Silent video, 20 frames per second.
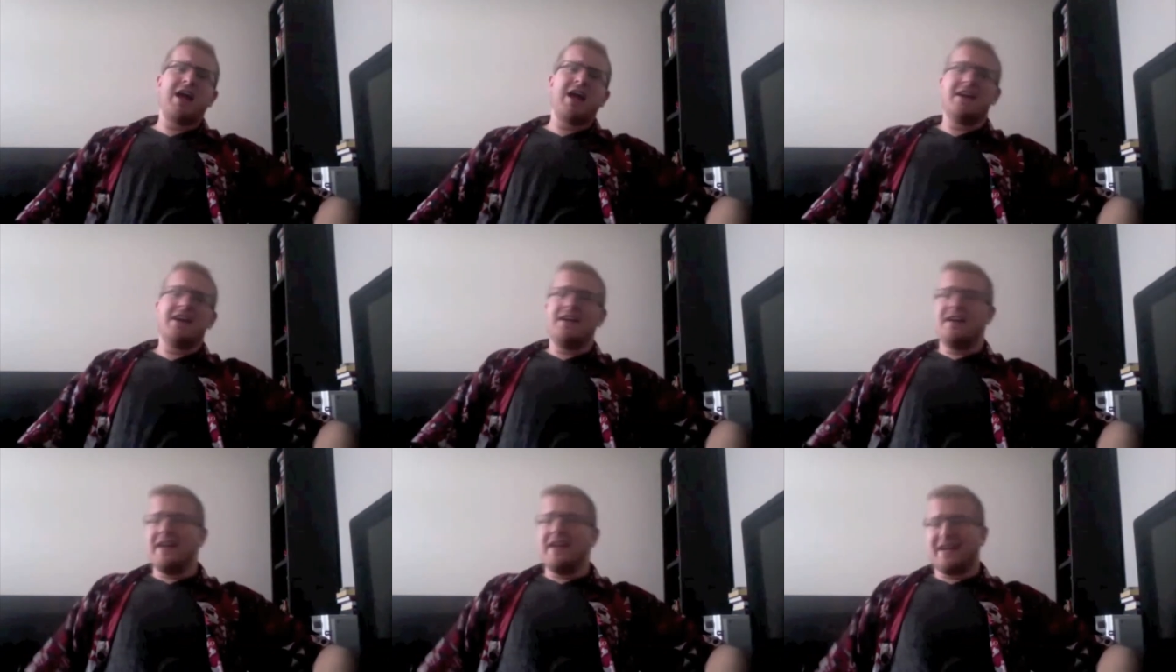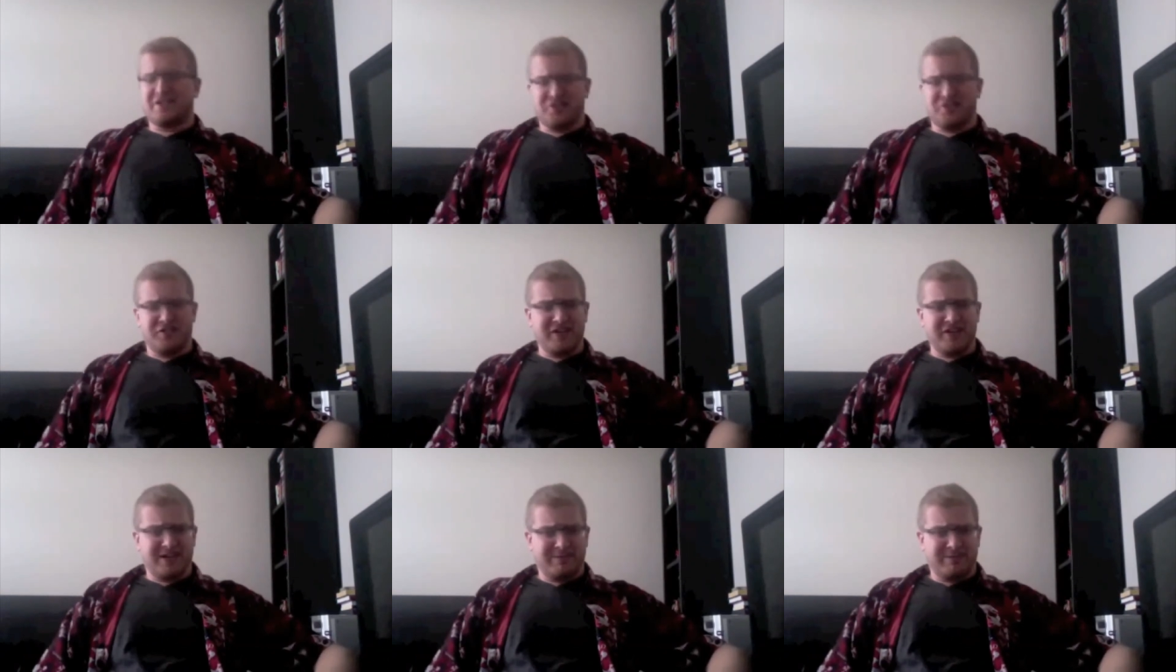
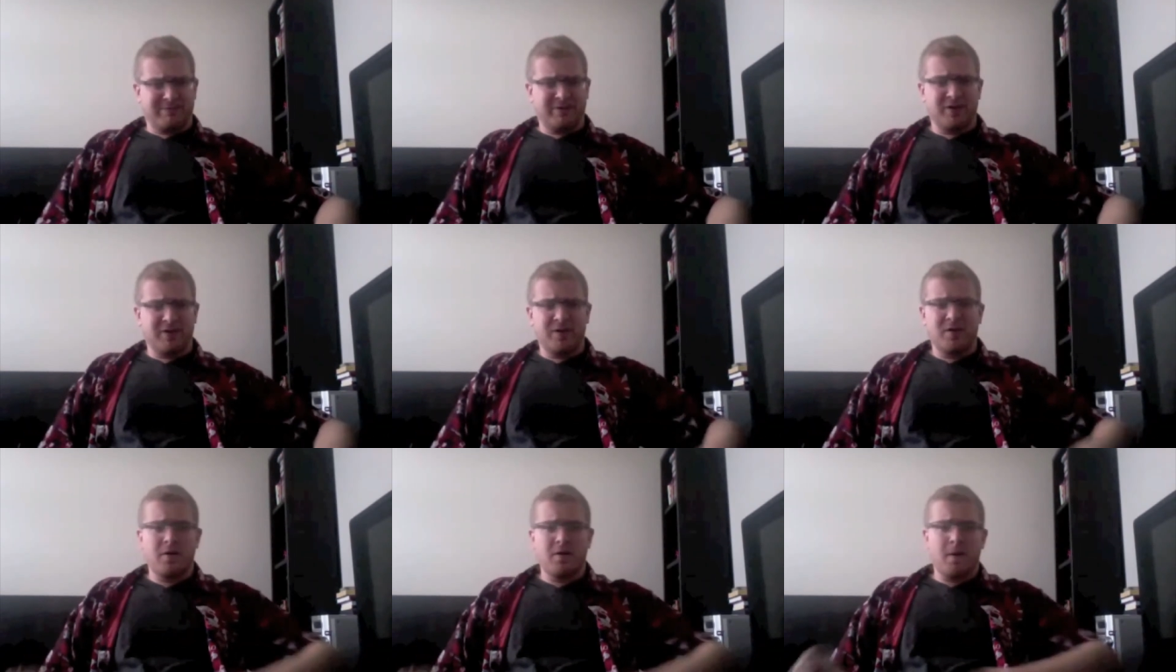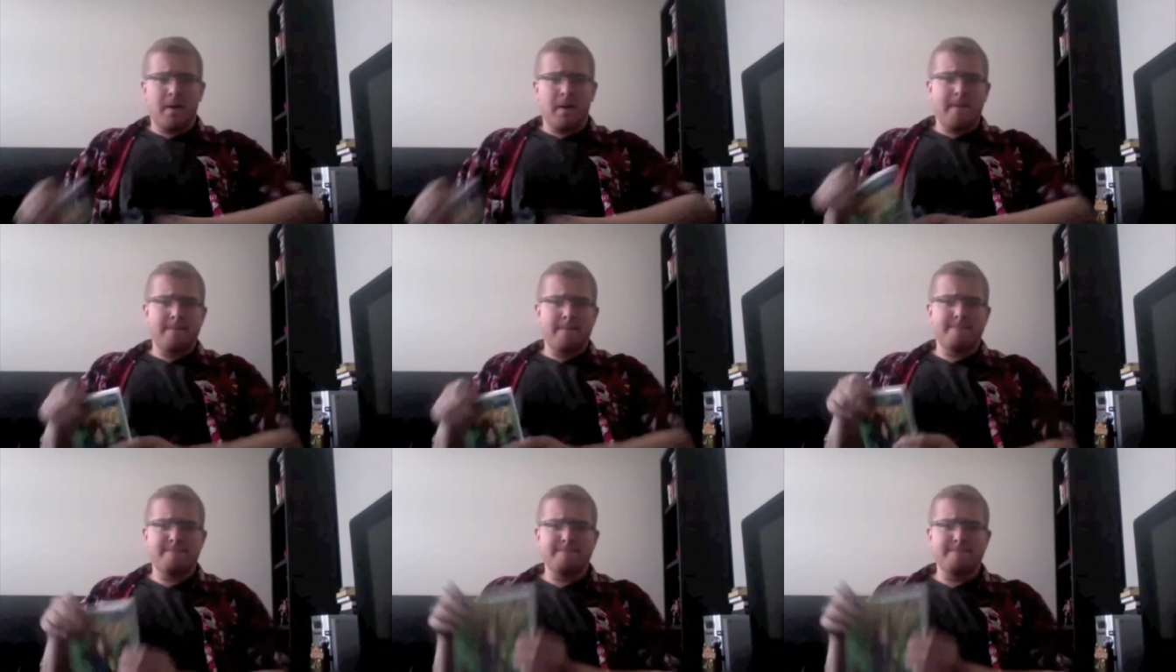Next up,
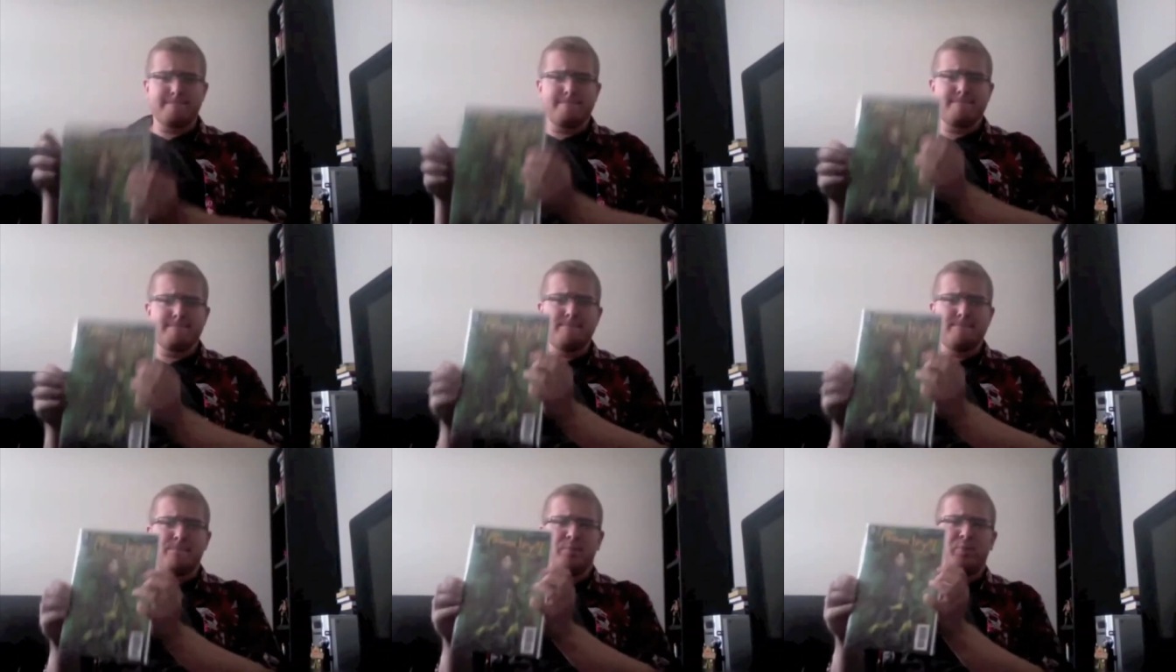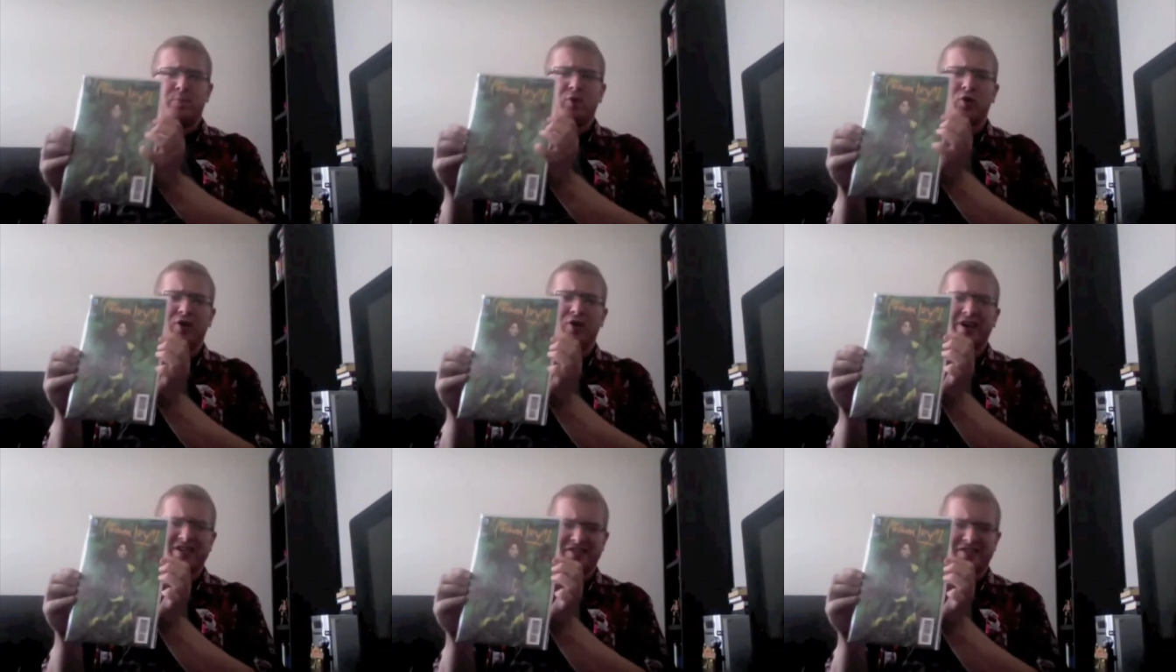
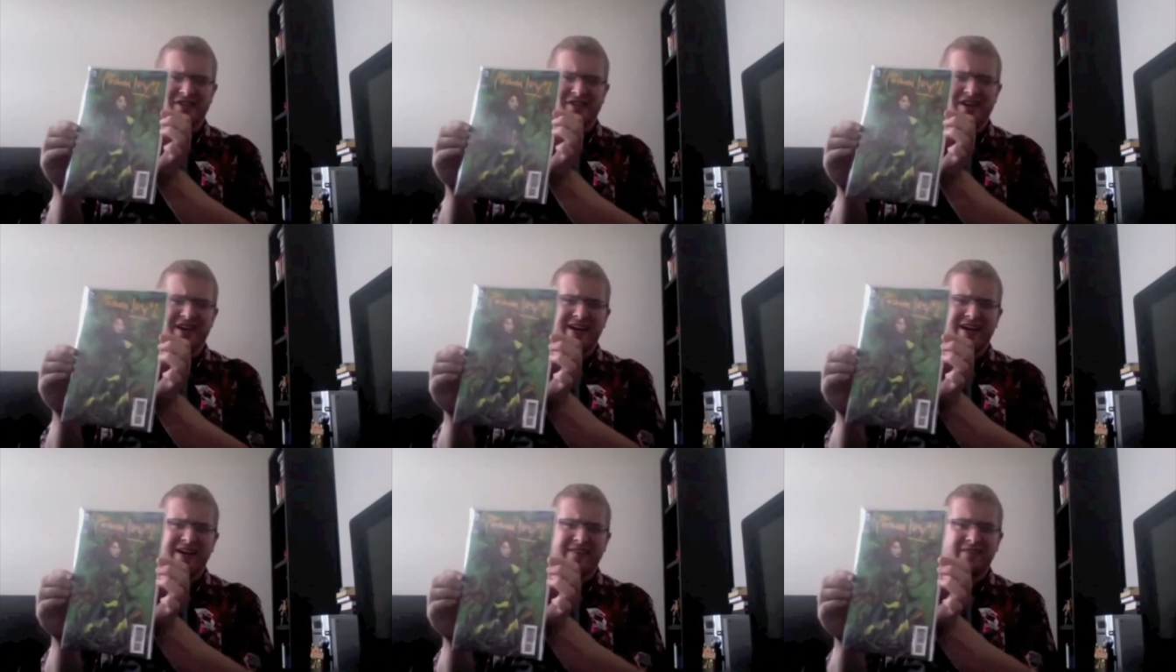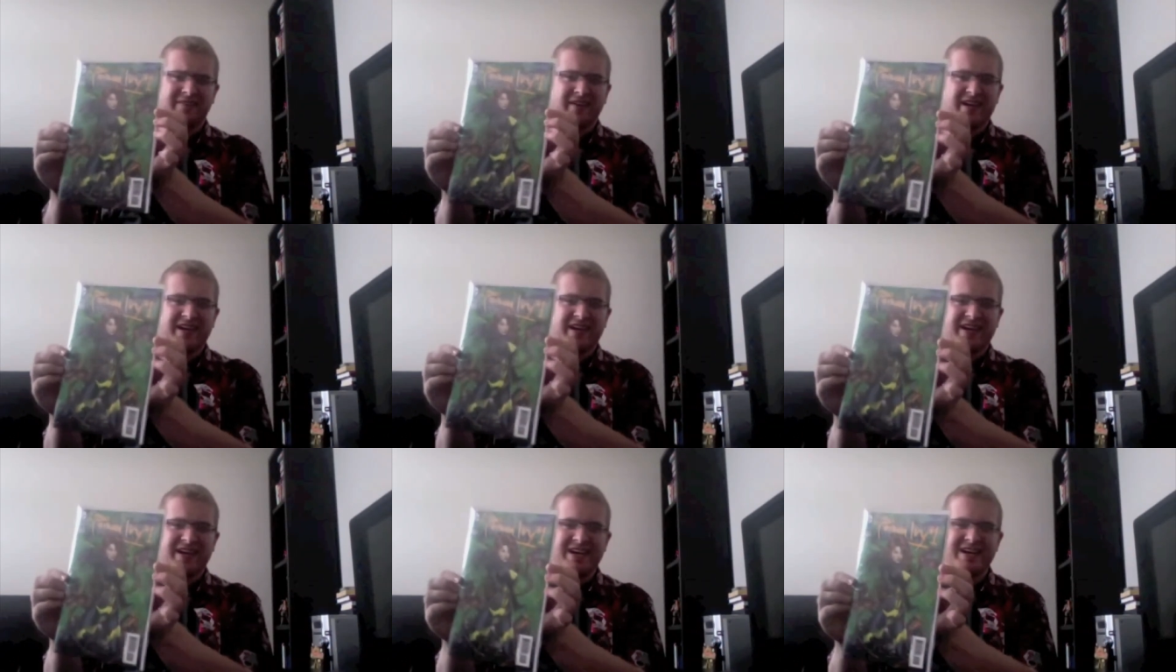Poison
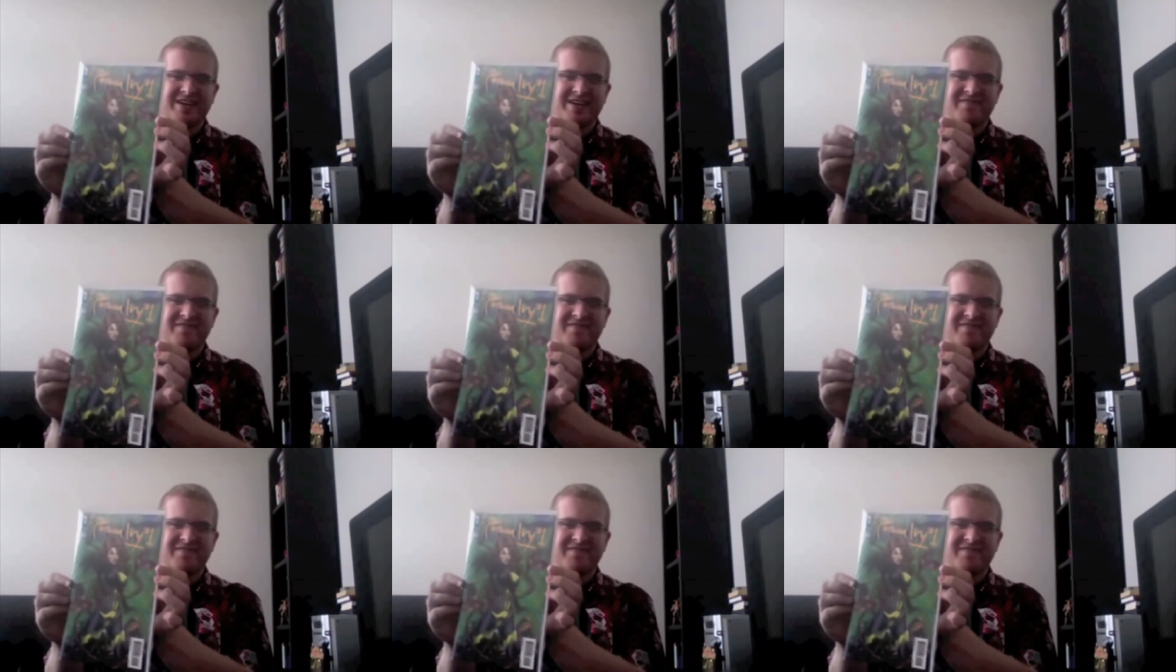Ivy.